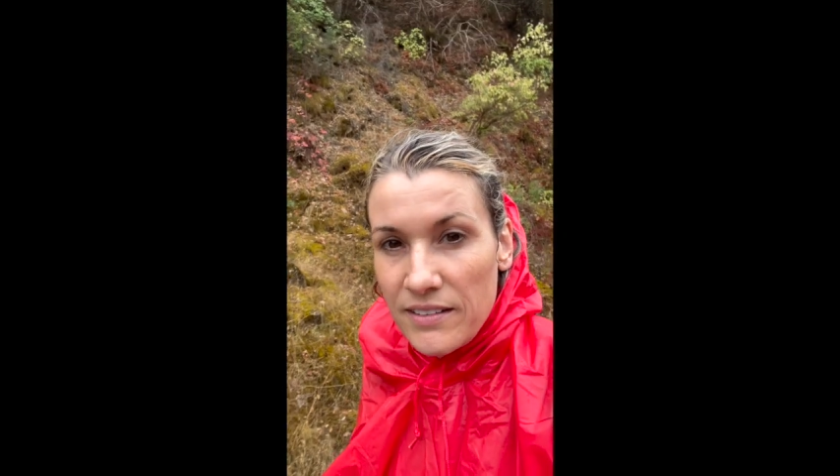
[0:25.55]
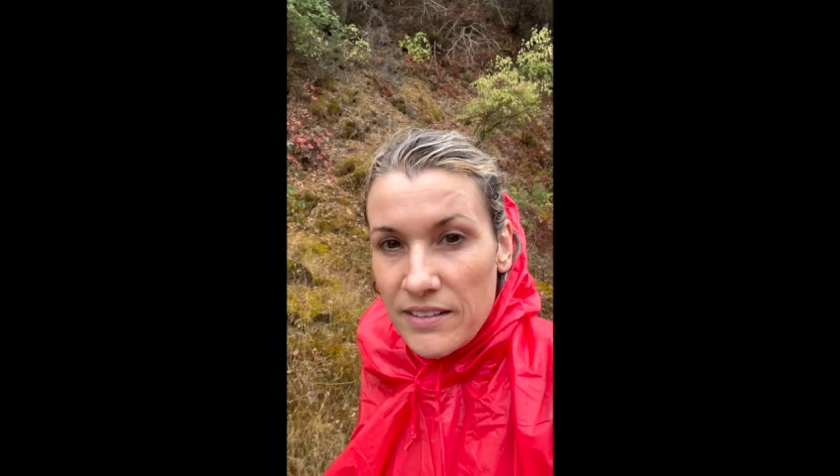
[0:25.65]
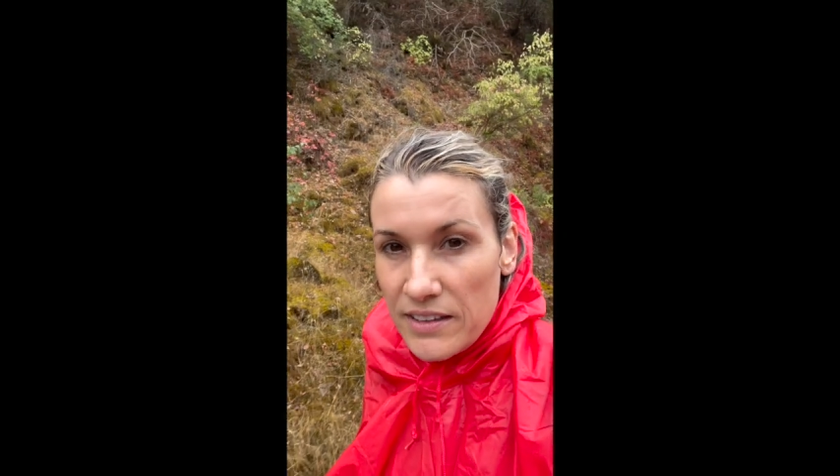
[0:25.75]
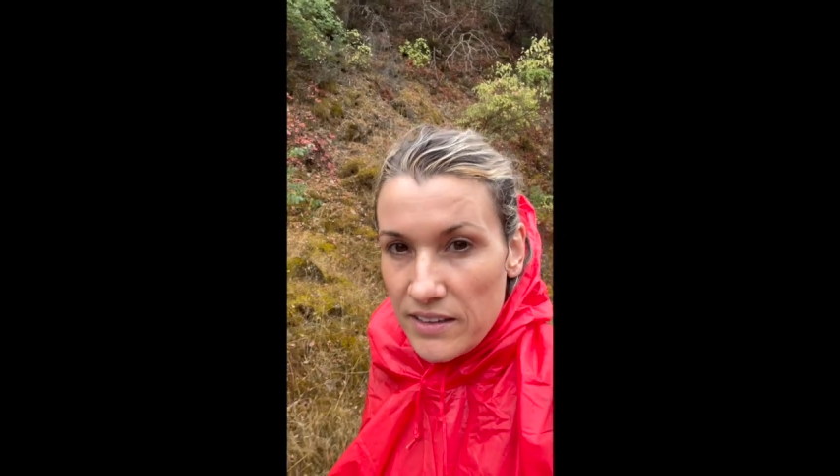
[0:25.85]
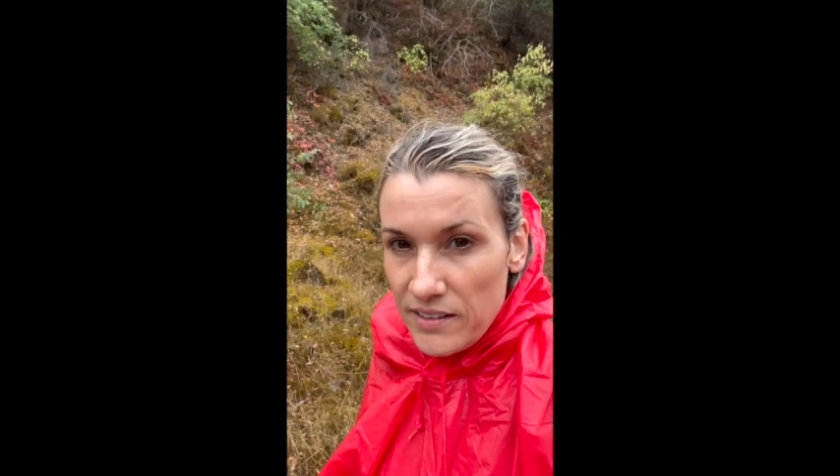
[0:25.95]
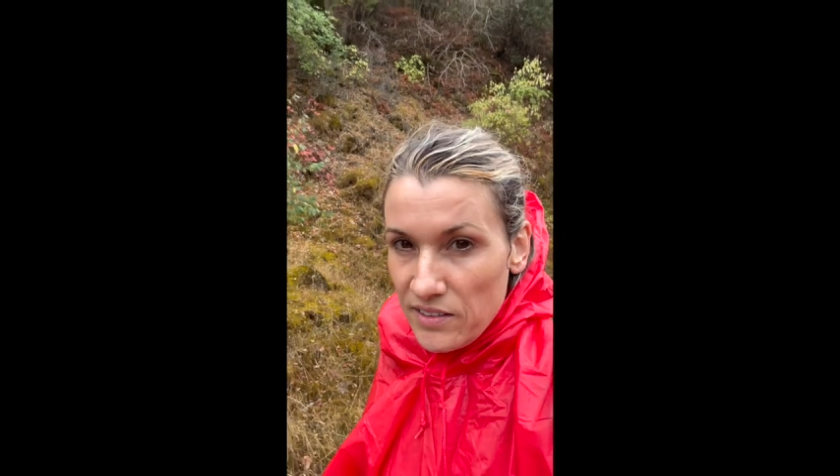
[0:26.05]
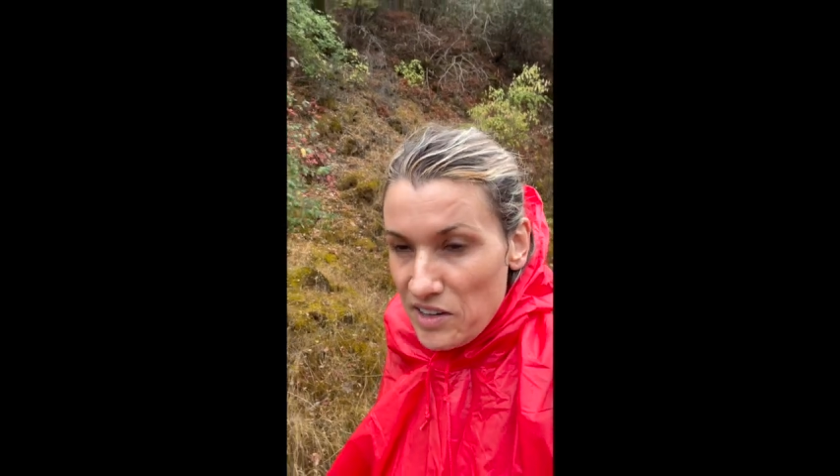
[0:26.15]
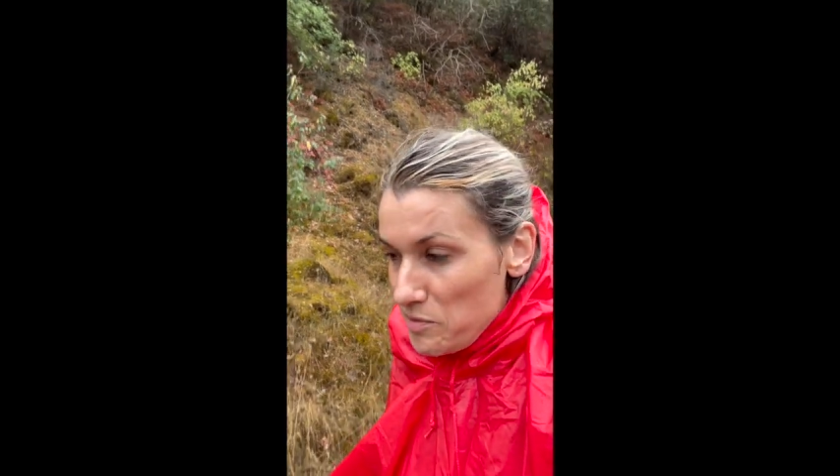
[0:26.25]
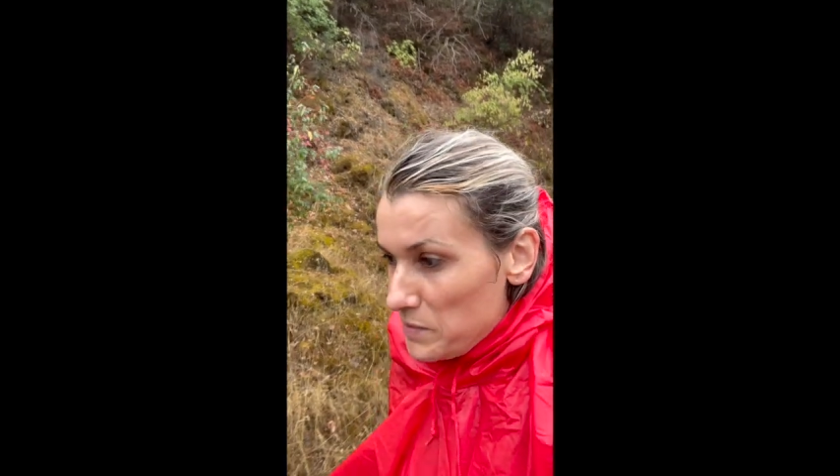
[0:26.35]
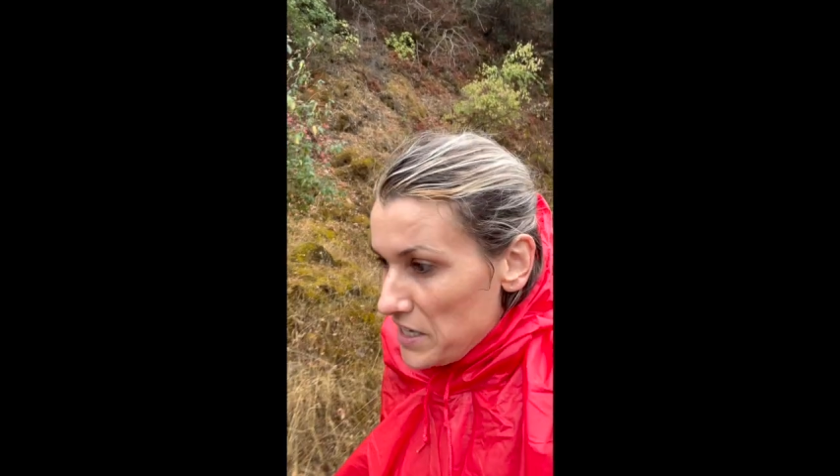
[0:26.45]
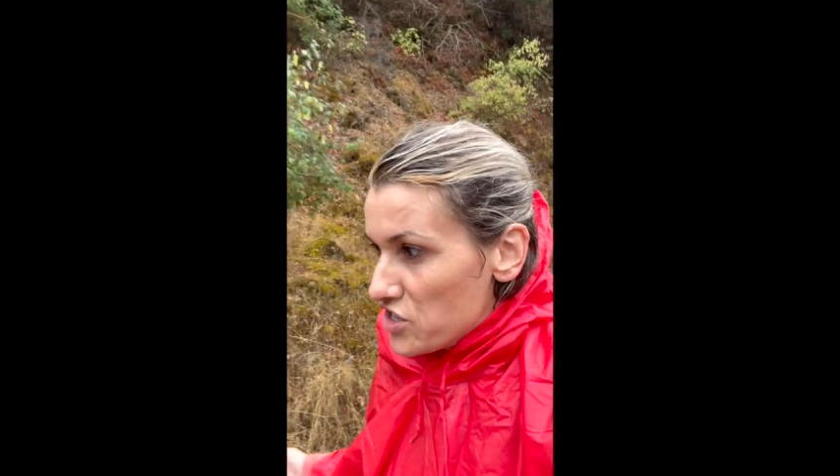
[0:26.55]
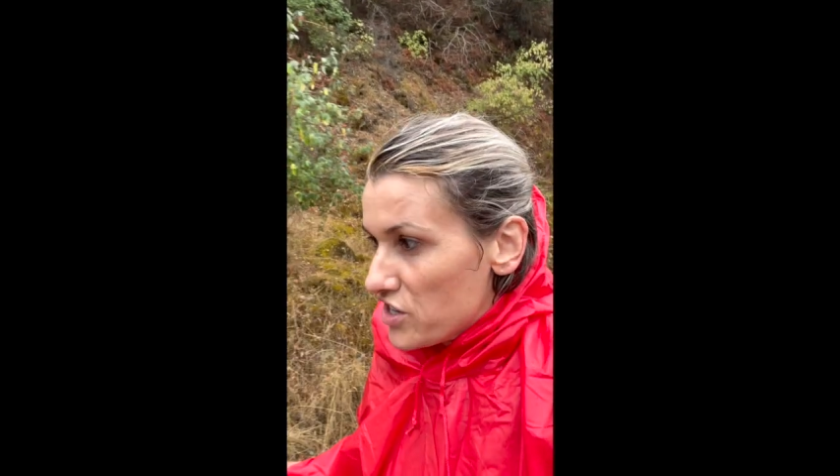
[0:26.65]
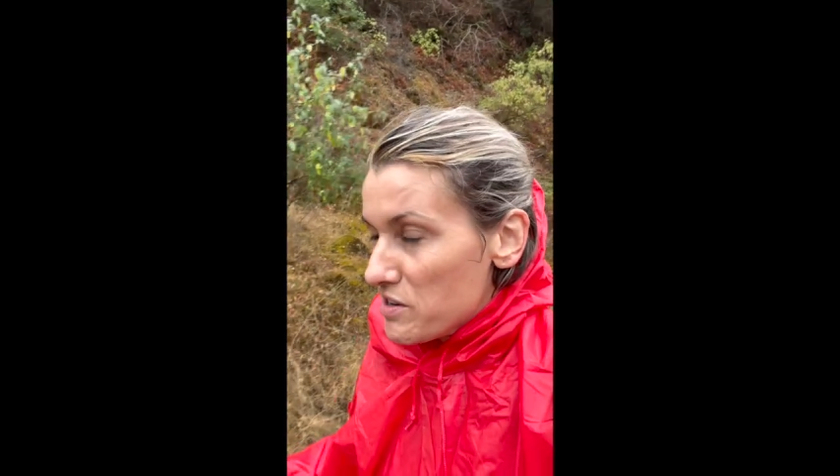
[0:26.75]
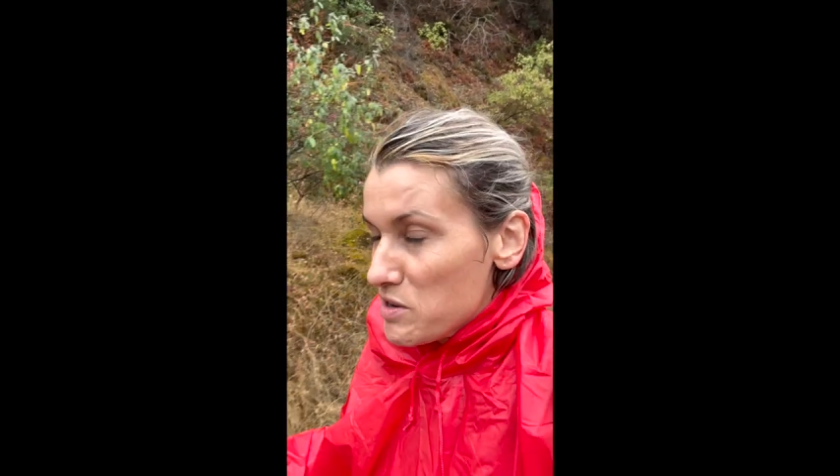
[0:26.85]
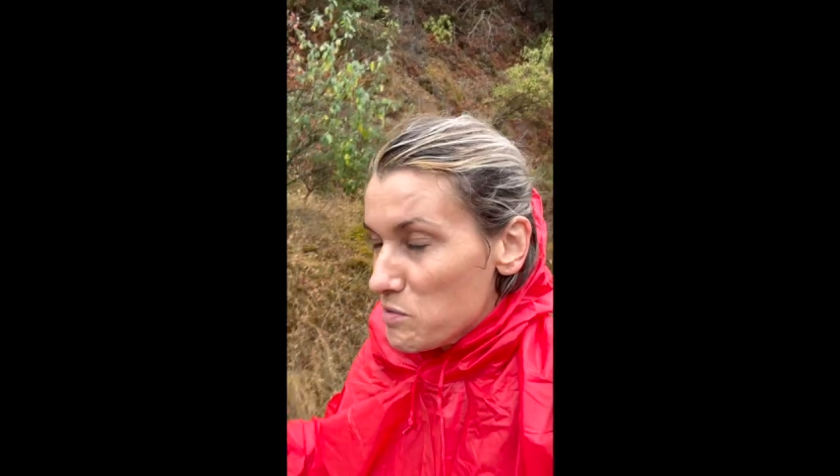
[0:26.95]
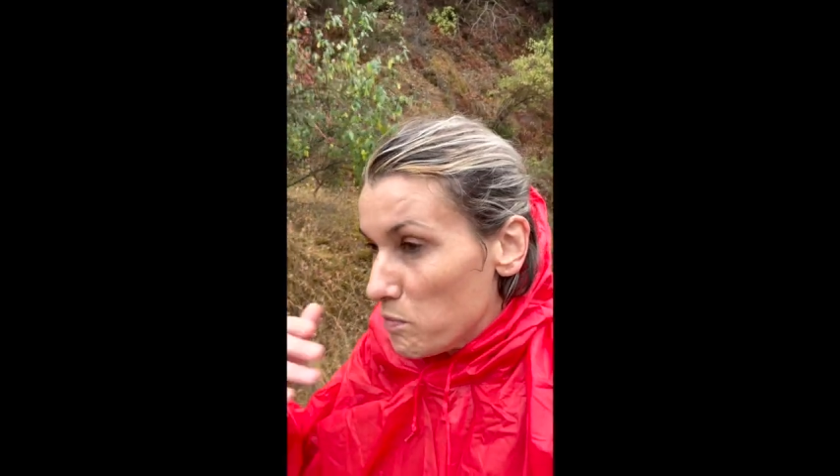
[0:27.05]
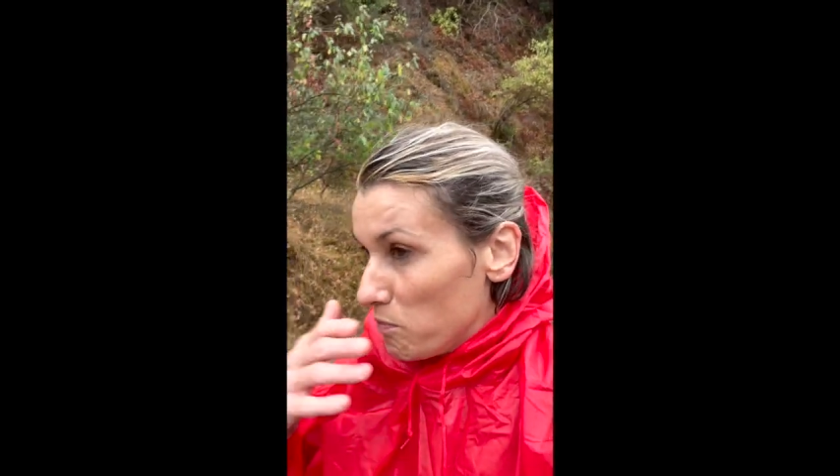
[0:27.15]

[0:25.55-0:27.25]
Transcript: the nature